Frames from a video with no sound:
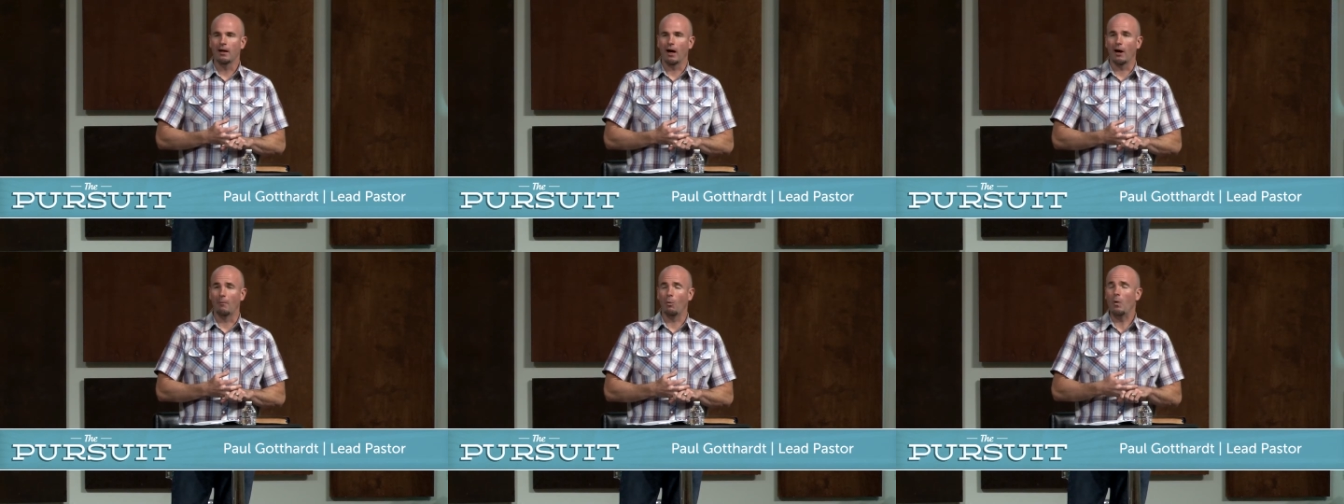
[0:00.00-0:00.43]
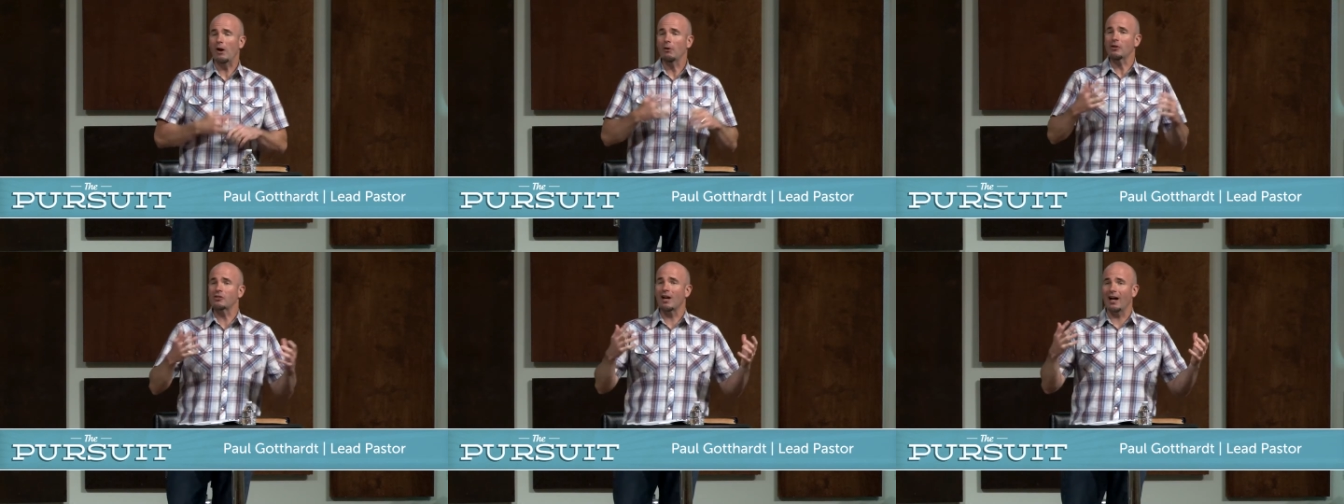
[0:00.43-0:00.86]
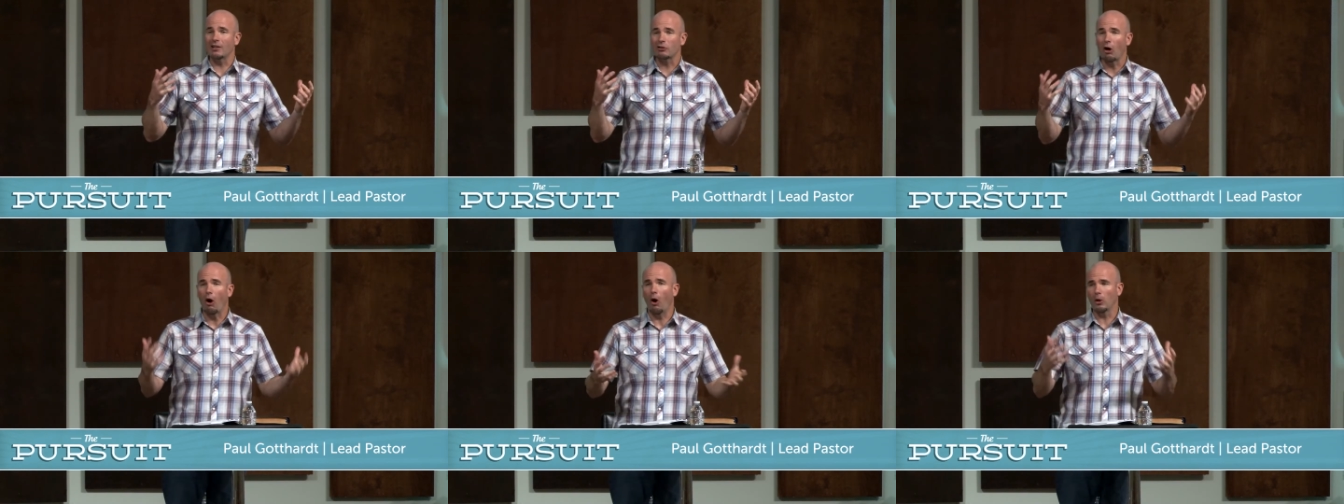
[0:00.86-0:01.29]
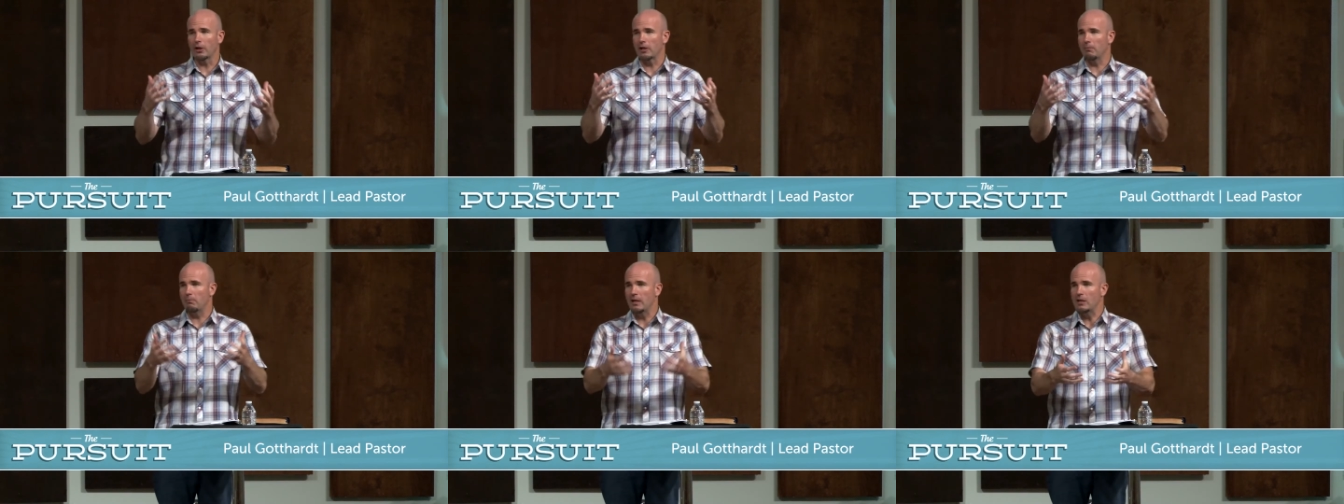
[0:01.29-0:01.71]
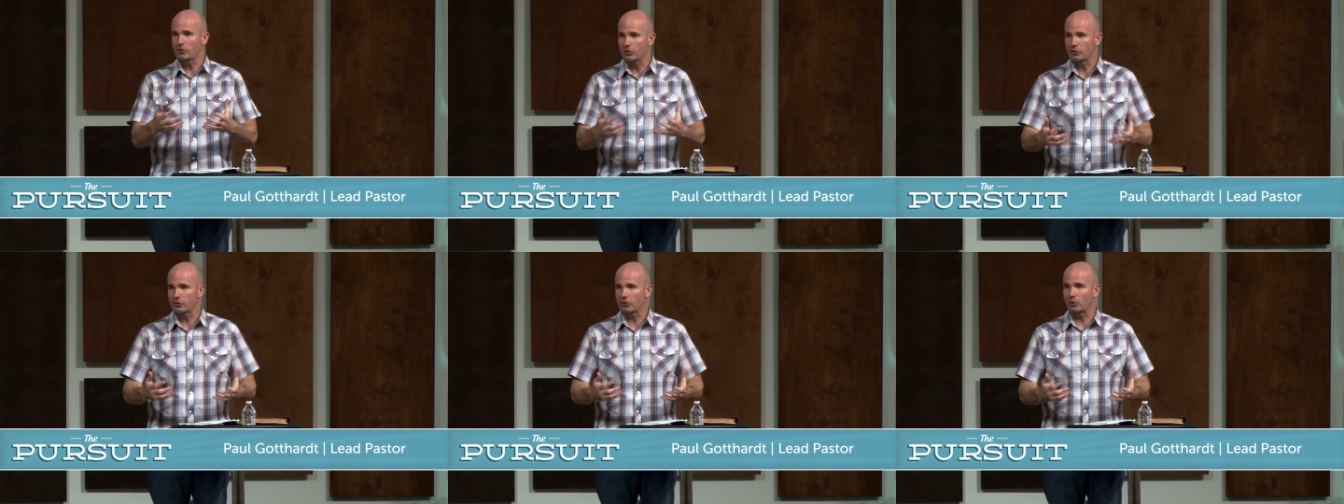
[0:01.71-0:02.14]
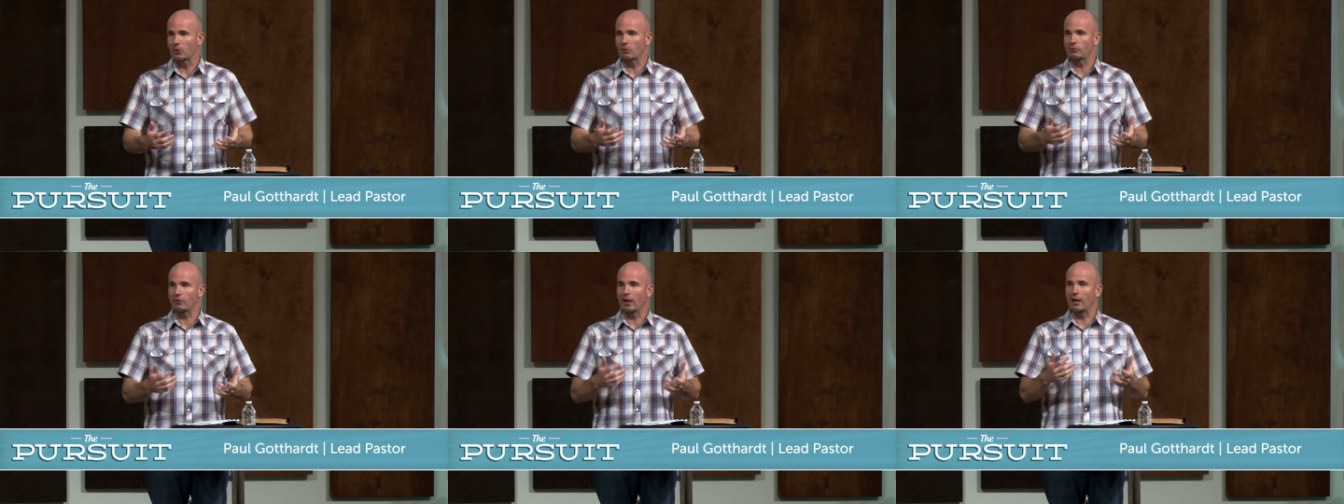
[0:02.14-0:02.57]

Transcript: Um, where is God calling me to serve?